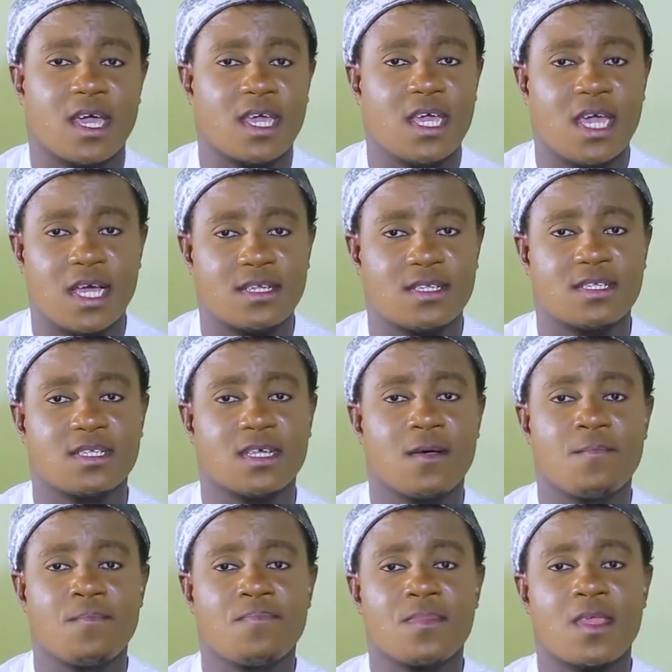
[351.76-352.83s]
yes.
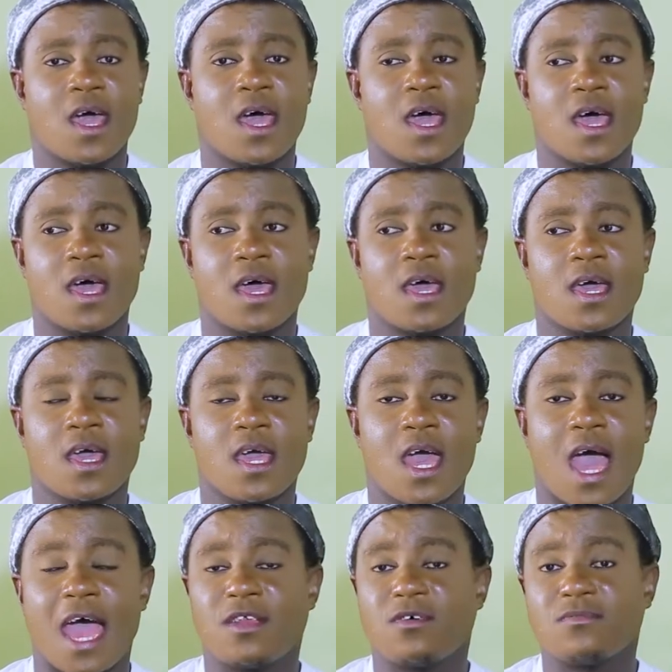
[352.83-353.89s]

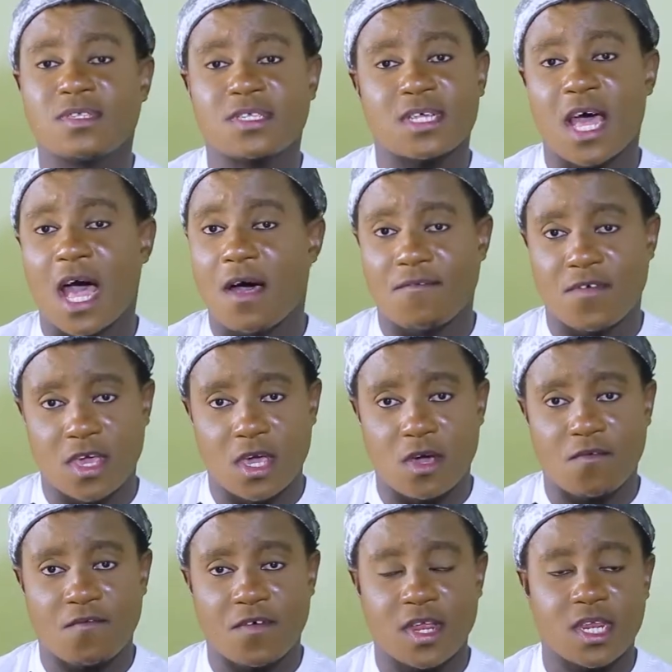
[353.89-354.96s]
I don't have a
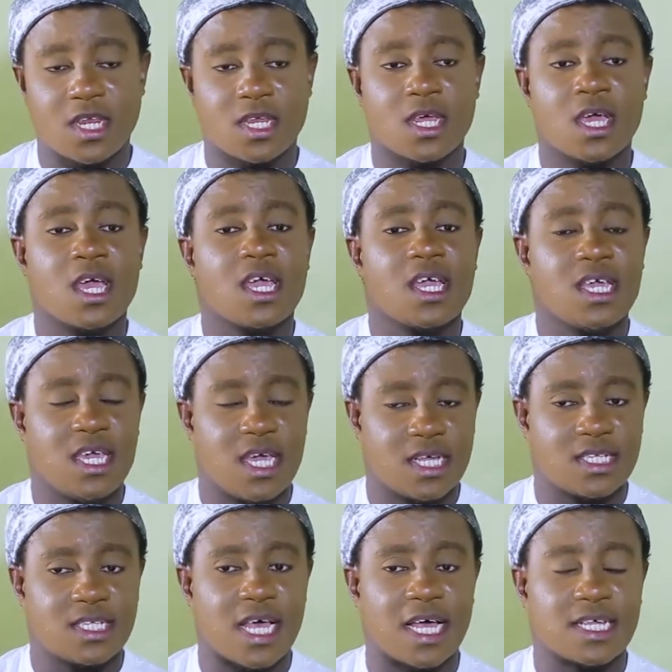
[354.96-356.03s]
girlfriend.
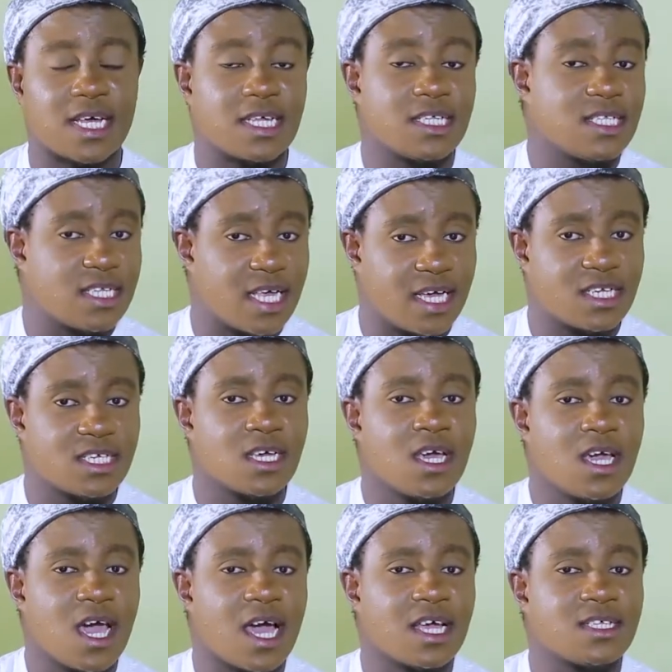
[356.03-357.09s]
Yes. As I said
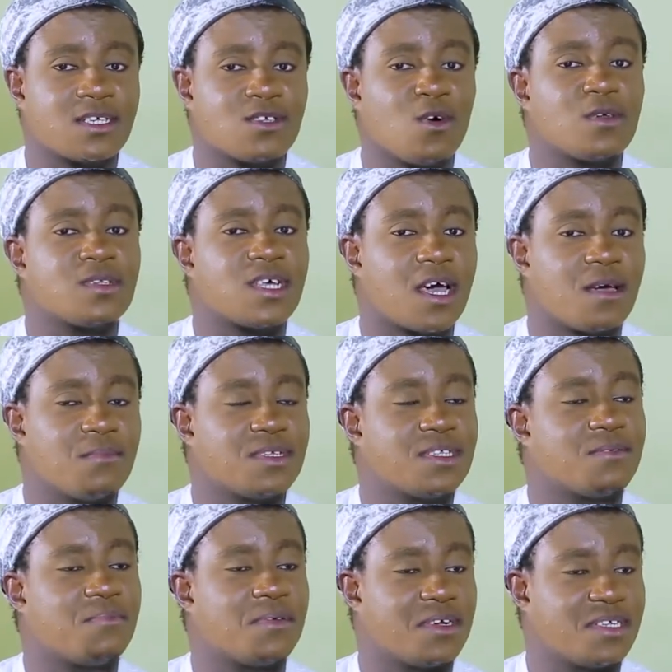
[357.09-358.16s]
God time is
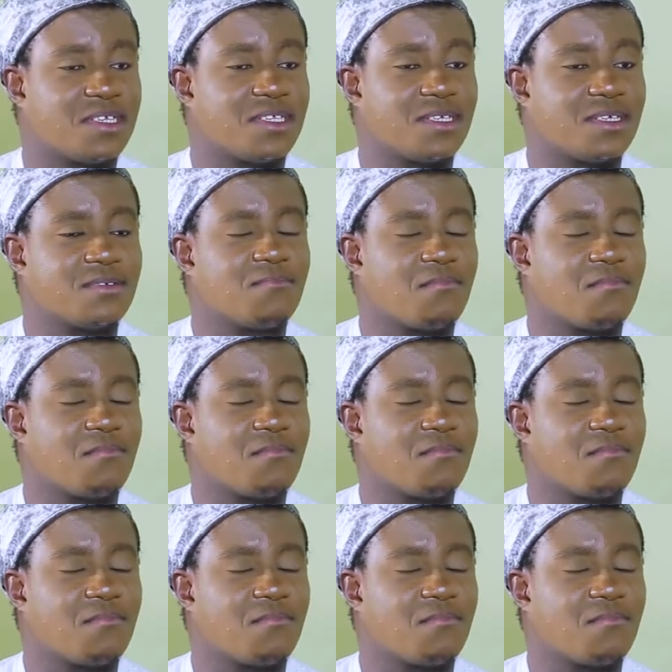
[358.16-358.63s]
the best.